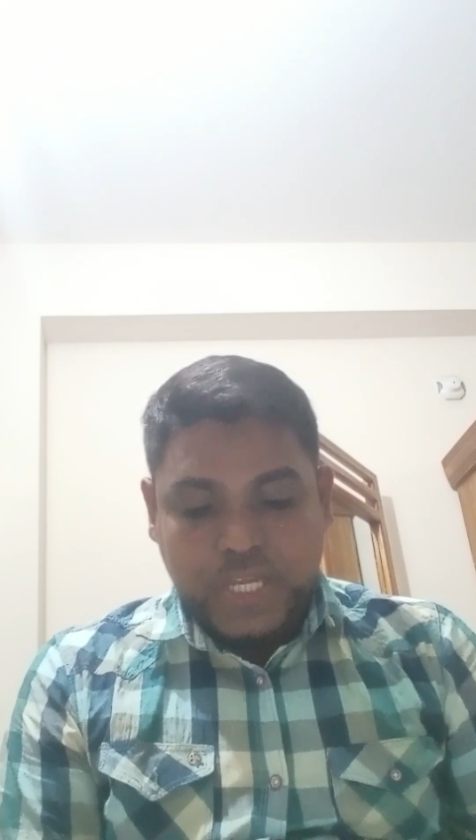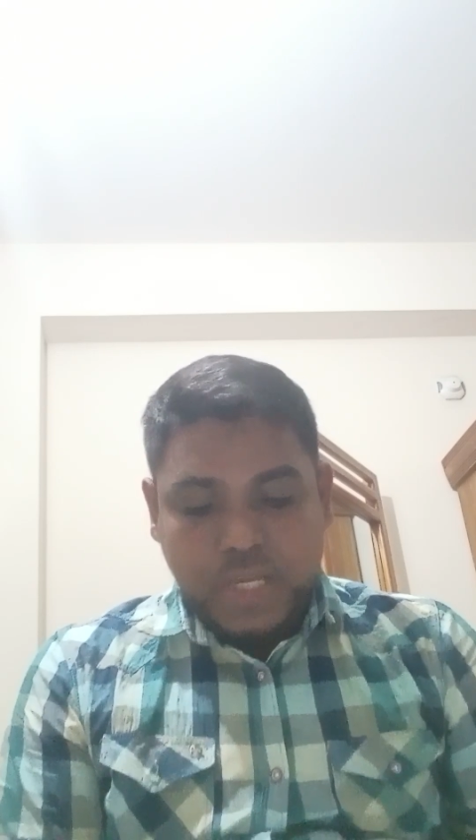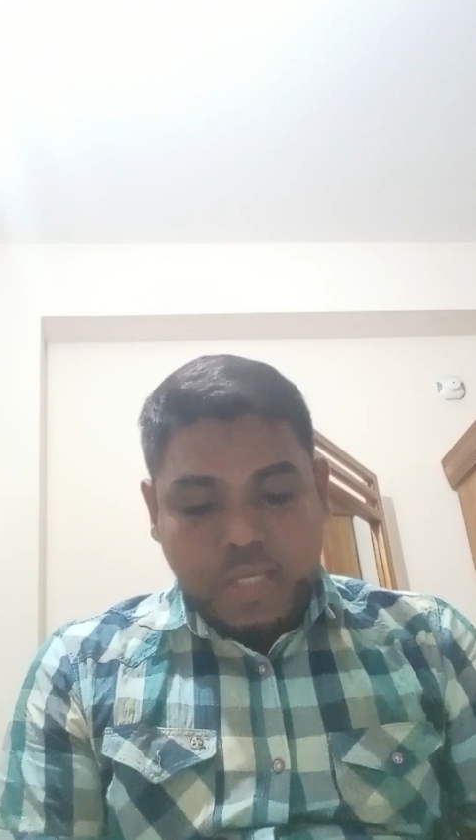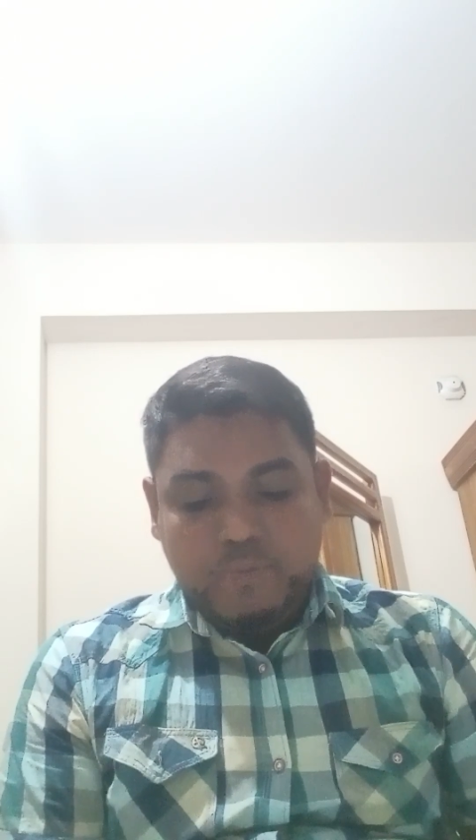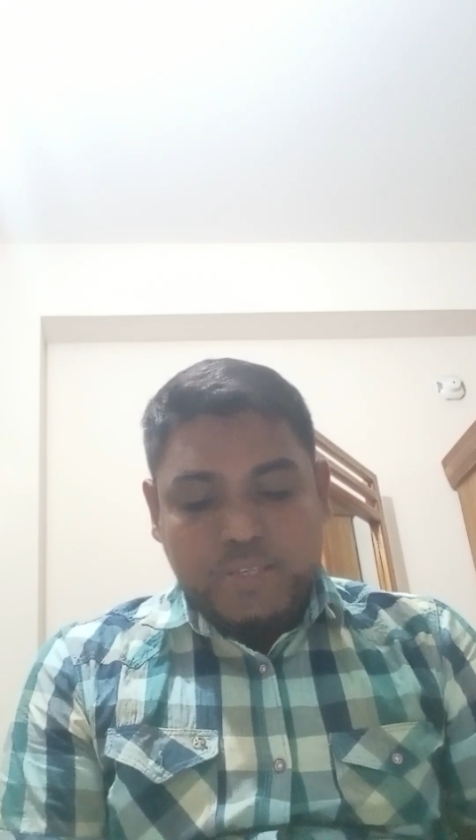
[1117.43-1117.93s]

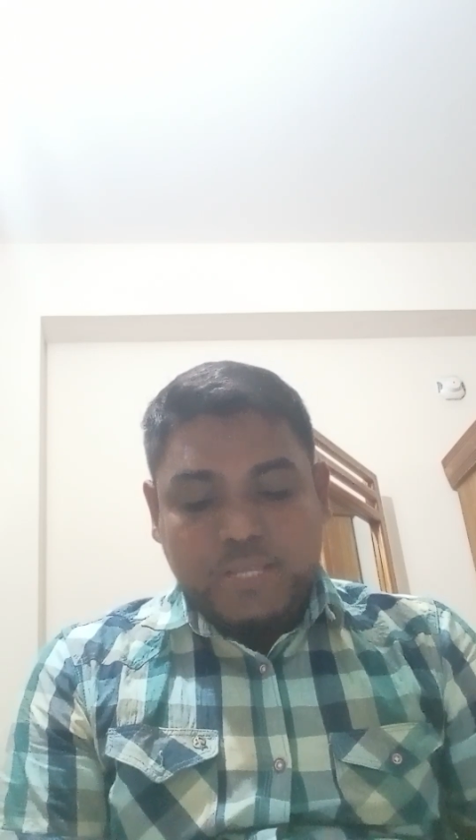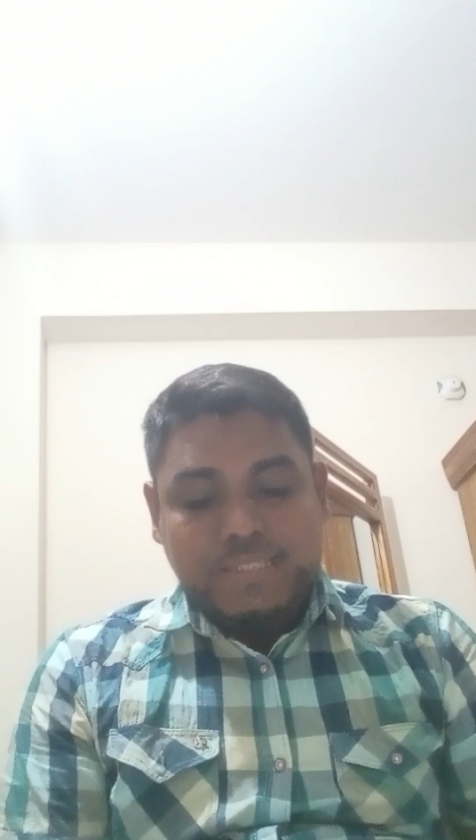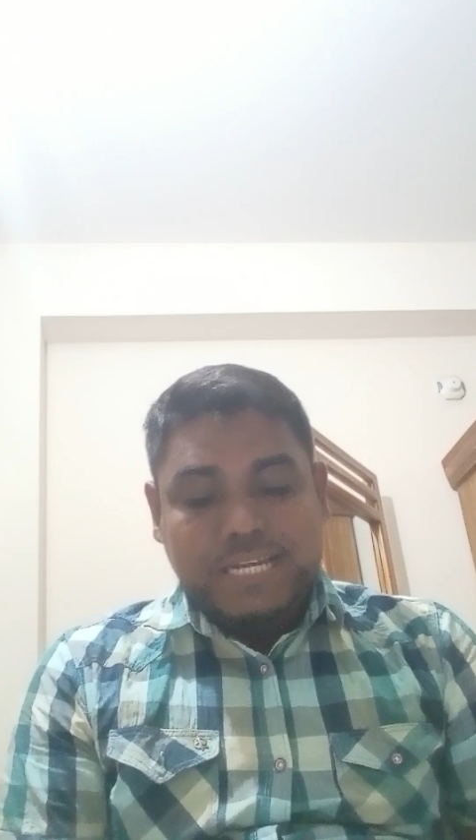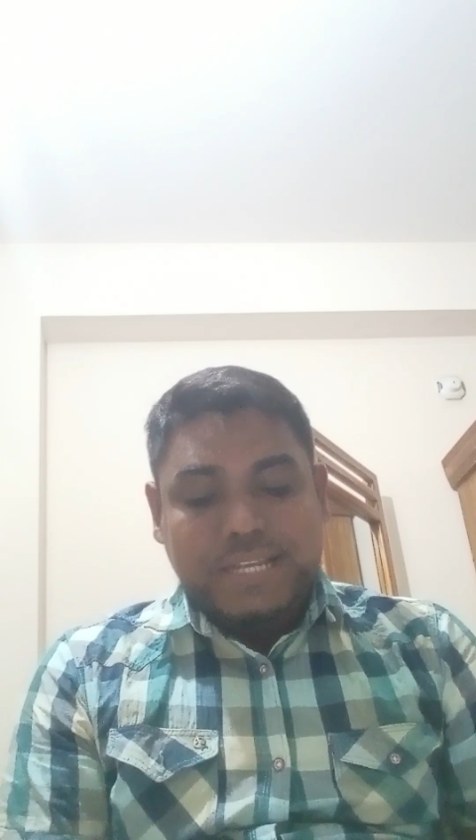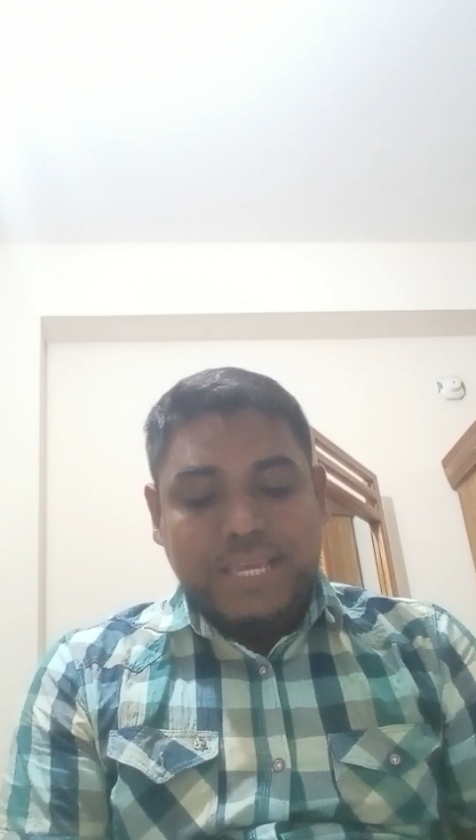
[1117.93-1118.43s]
if the
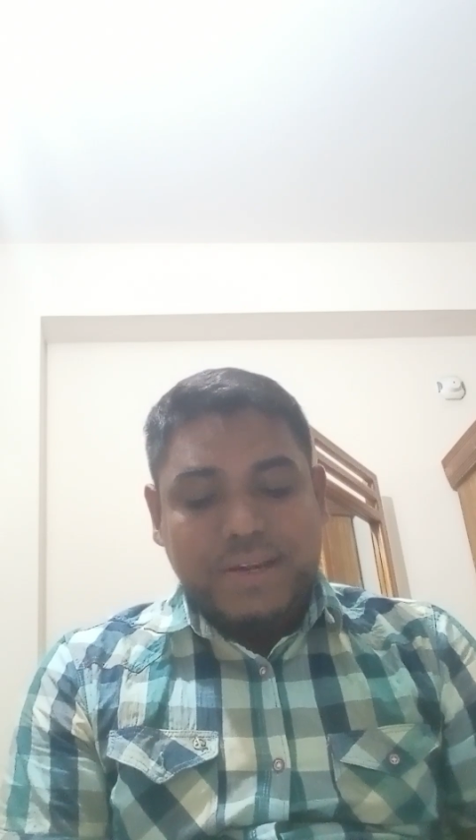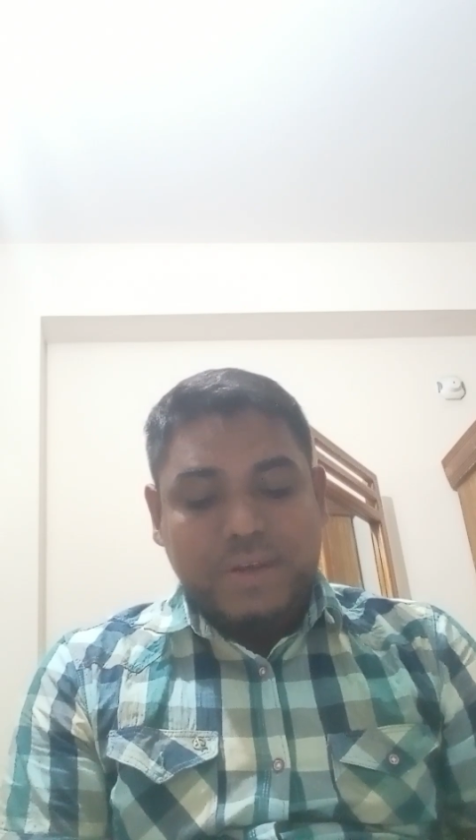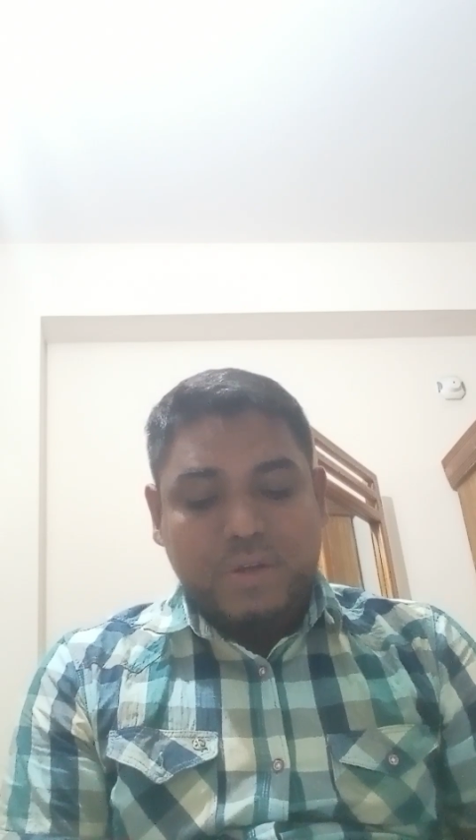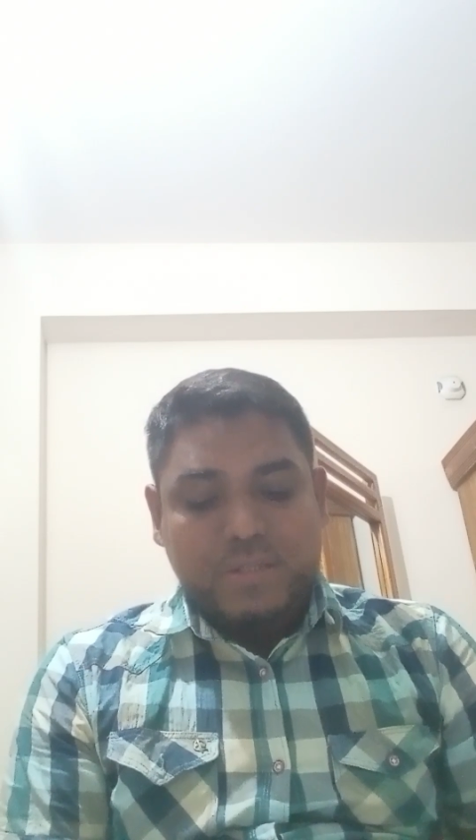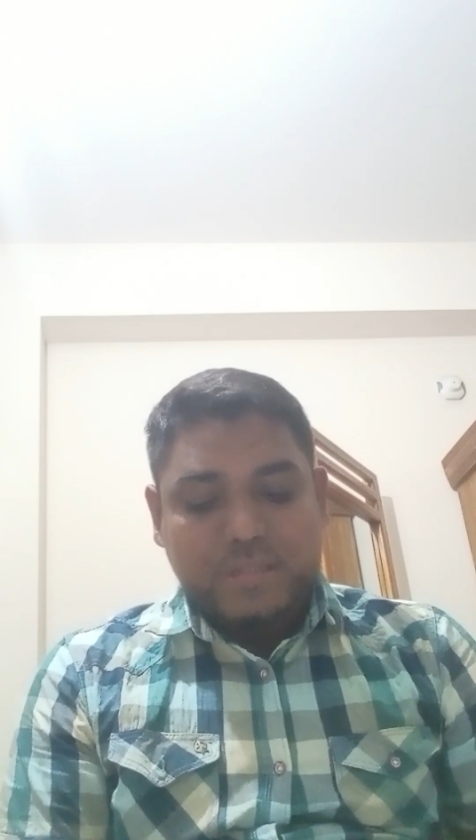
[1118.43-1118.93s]
judge at
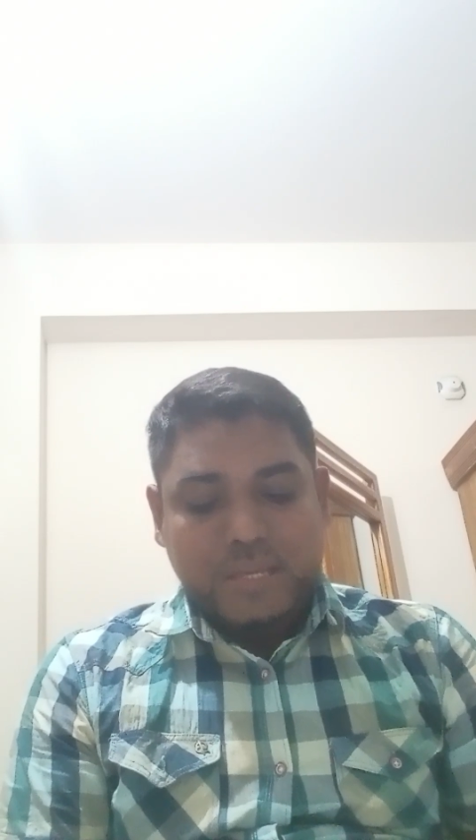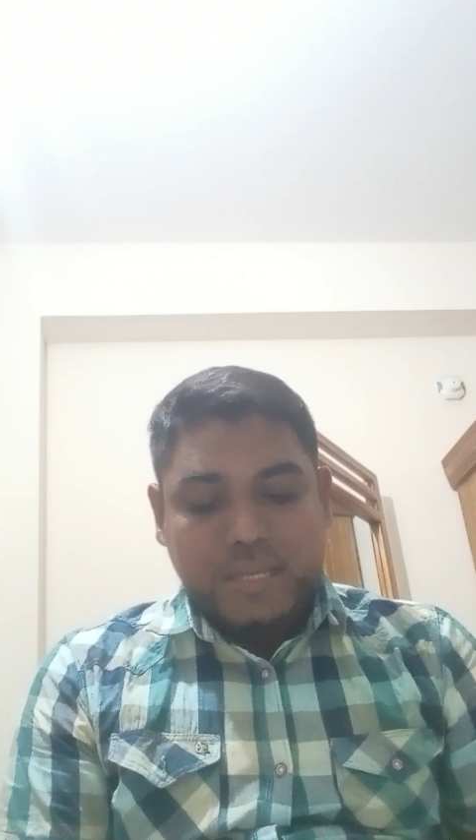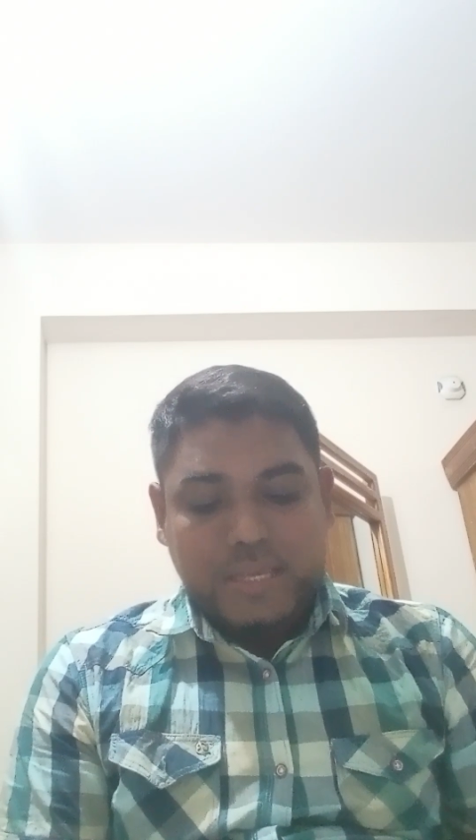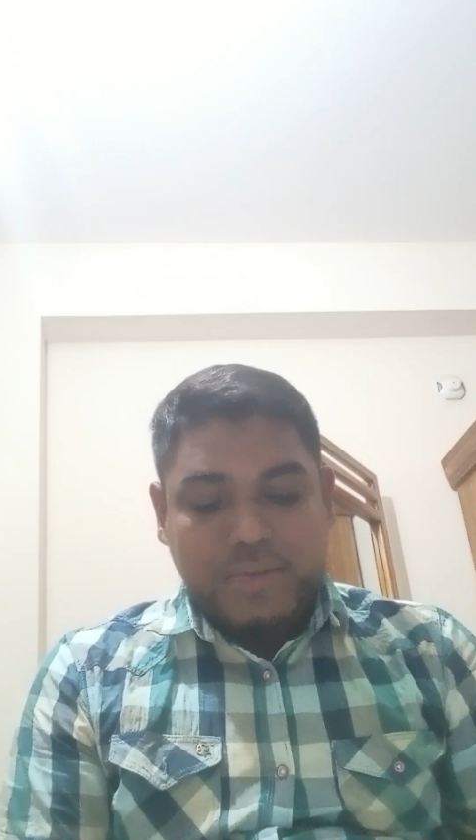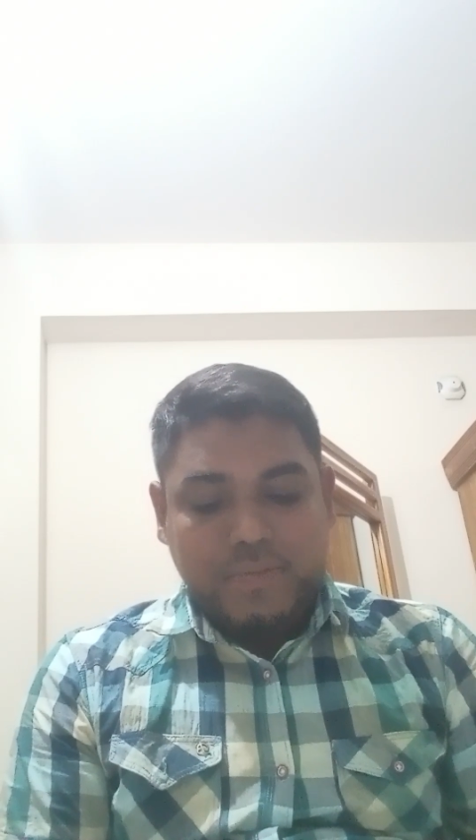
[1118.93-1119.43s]

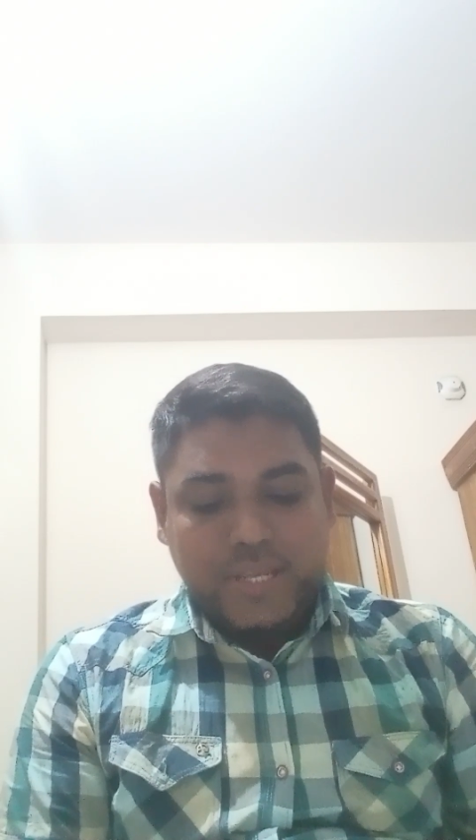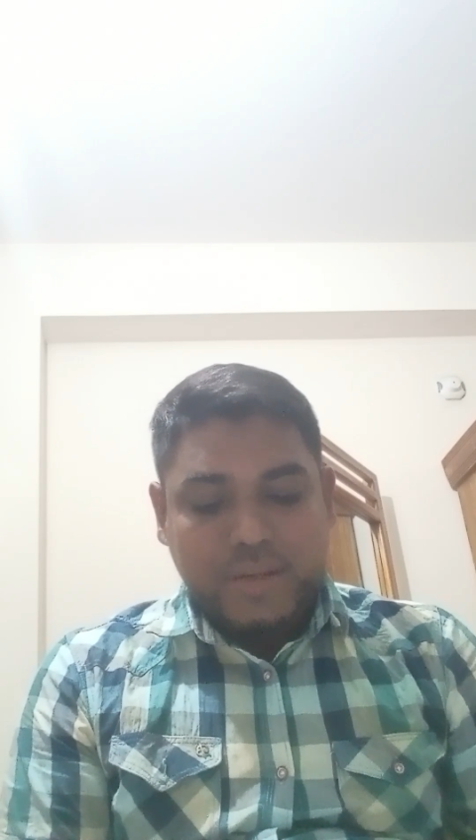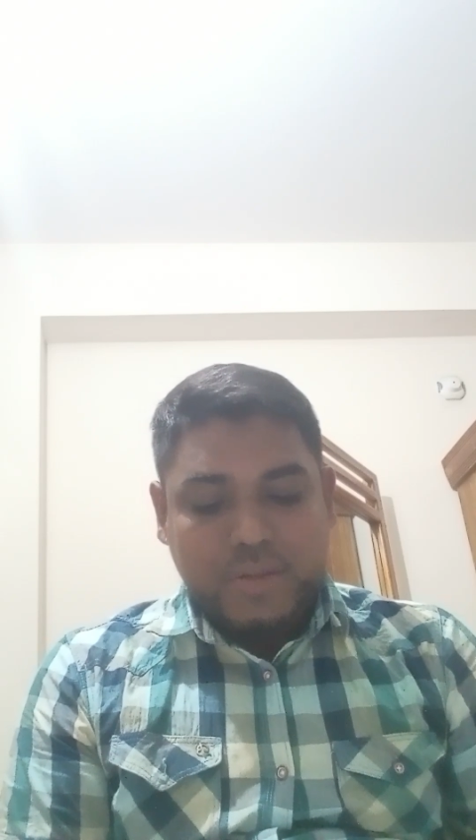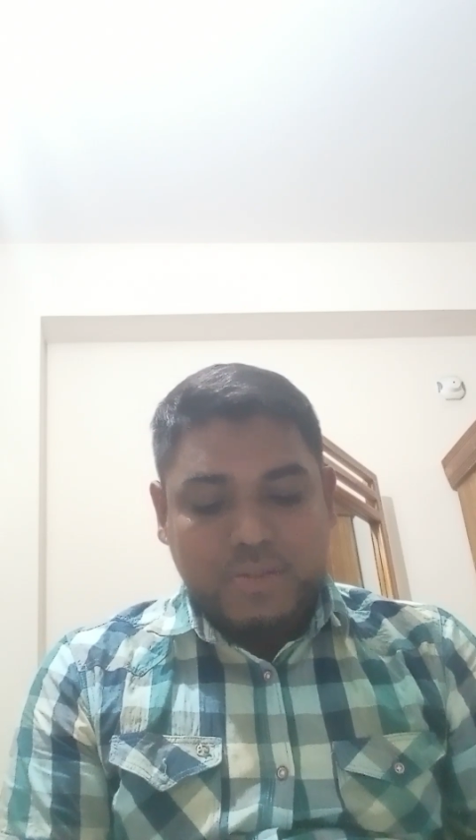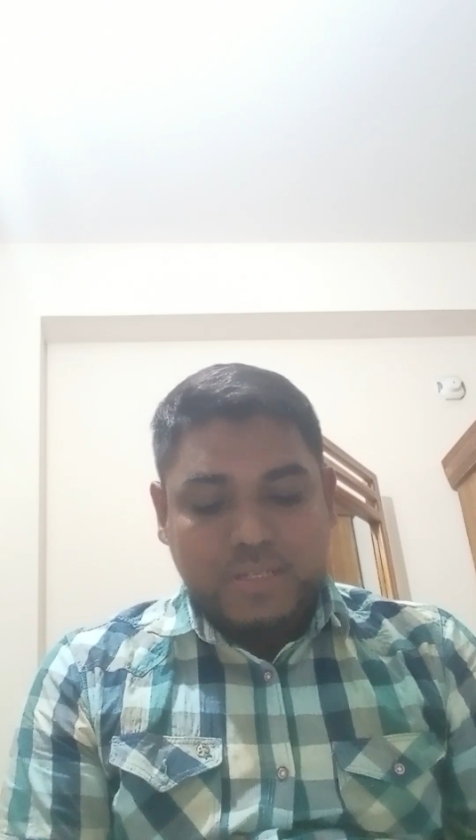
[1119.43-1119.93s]
hearing
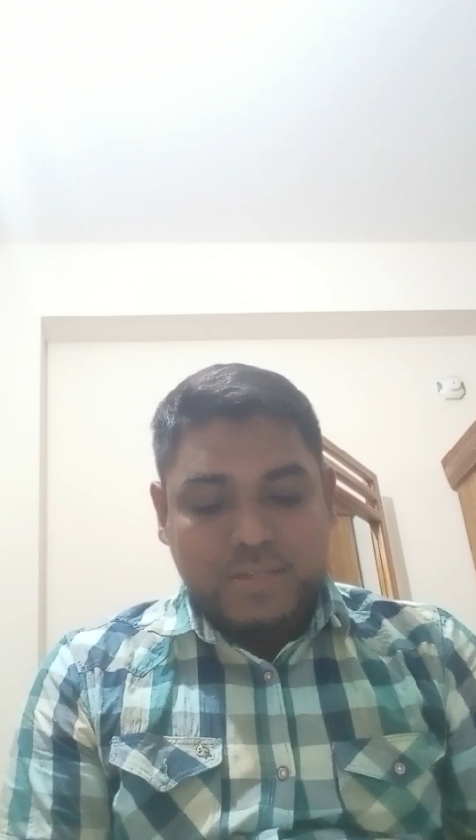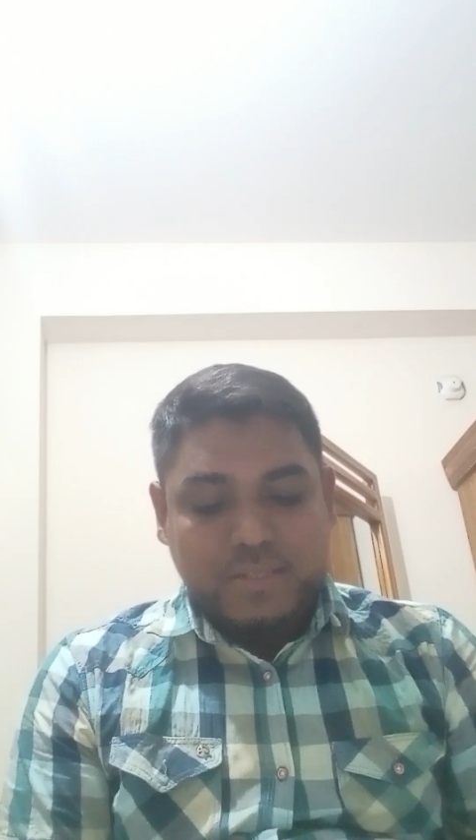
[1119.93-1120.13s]
considers